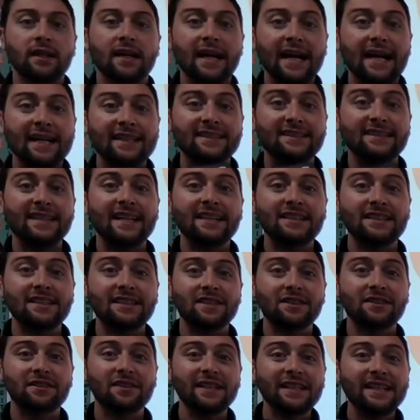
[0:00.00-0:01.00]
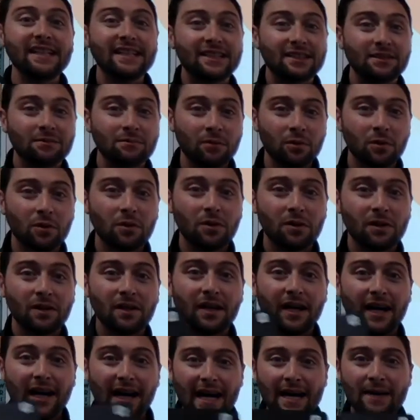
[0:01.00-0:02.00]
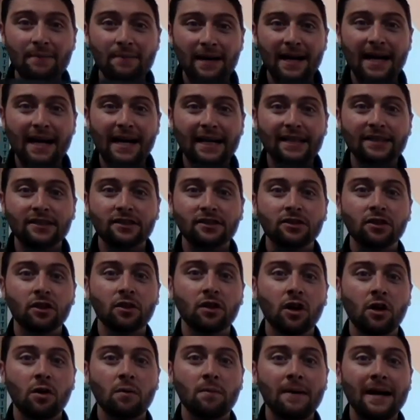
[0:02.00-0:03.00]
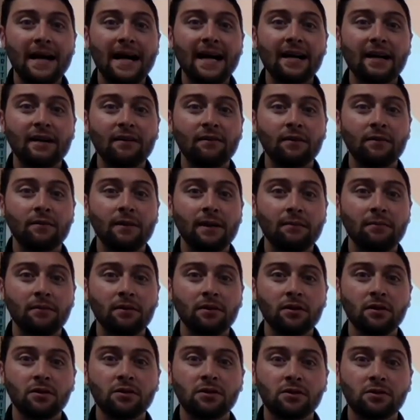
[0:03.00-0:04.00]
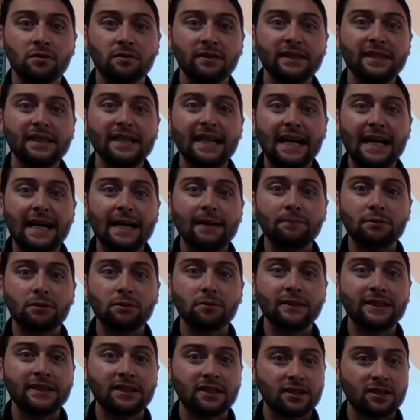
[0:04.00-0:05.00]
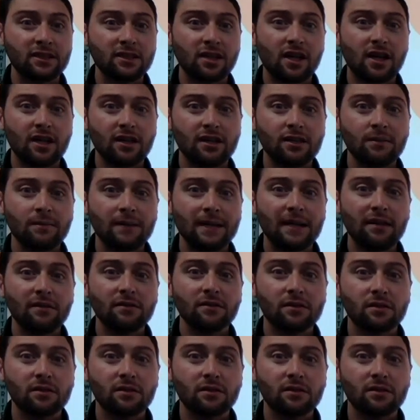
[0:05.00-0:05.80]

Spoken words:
At Station 3, it's more iPads. So go back and remember those 3 apps we just talked about.